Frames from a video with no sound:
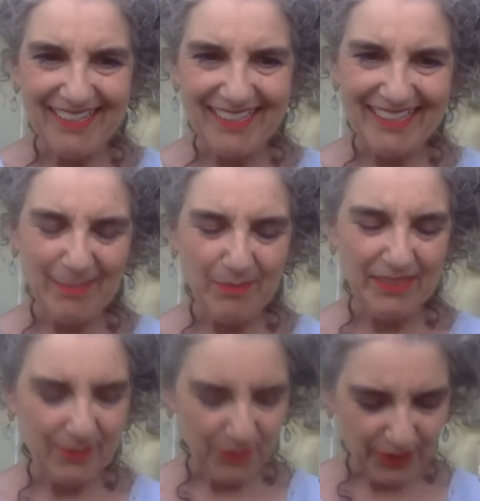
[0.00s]
and they had been
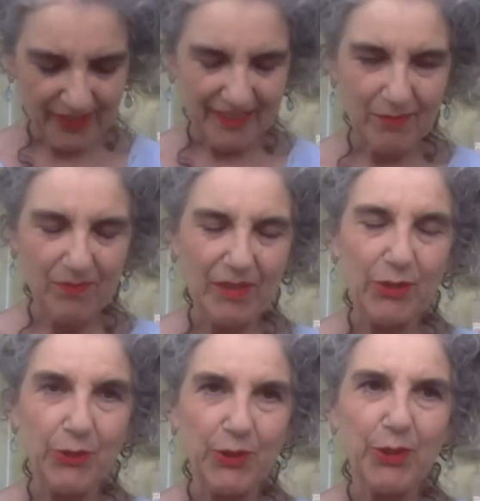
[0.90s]
interested in
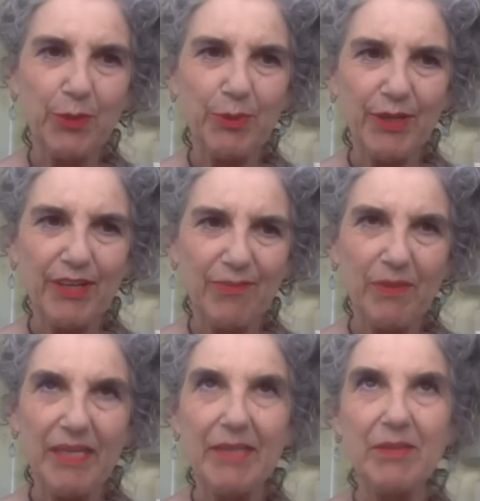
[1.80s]
an earlier book of
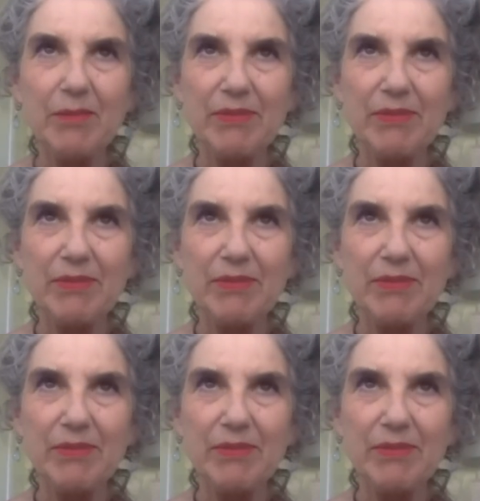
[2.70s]
mine,